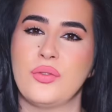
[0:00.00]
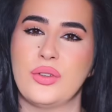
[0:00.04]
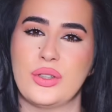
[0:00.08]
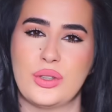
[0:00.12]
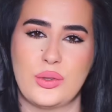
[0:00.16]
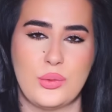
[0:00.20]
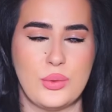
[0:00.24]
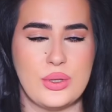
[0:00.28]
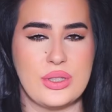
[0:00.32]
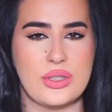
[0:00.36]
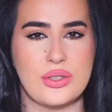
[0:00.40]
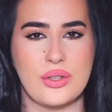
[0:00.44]
a
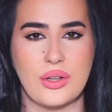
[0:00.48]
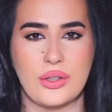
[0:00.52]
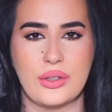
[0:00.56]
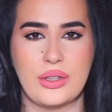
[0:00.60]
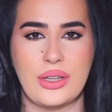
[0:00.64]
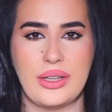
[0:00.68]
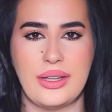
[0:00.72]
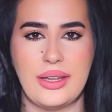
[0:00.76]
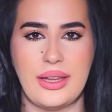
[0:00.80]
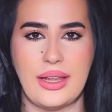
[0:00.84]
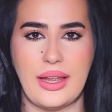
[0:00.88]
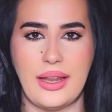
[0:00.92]
twist on
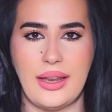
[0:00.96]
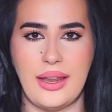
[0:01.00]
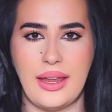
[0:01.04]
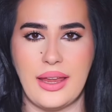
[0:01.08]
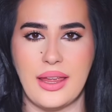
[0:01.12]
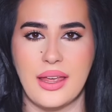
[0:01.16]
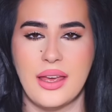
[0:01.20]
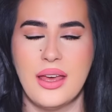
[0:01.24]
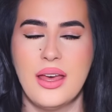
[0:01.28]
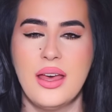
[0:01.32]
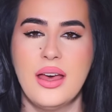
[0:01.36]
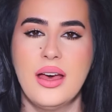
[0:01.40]
the
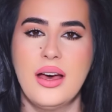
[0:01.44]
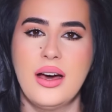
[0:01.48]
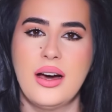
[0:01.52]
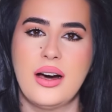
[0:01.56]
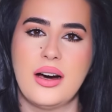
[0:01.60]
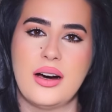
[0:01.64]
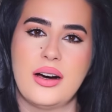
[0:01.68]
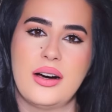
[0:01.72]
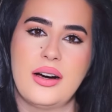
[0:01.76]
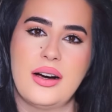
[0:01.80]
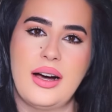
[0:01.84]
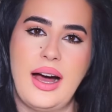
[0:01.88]
DNA.
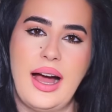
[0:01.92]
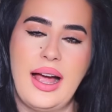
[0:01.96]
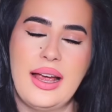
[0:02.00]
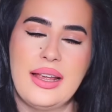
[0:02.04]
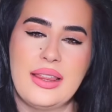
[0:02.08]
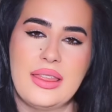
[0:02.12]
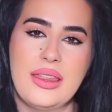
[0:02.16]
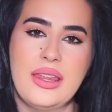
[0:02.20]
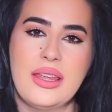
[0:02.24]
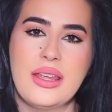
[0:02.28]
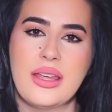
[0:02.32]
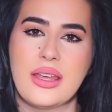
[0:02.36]
I
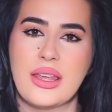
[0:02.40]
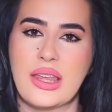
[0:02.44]
think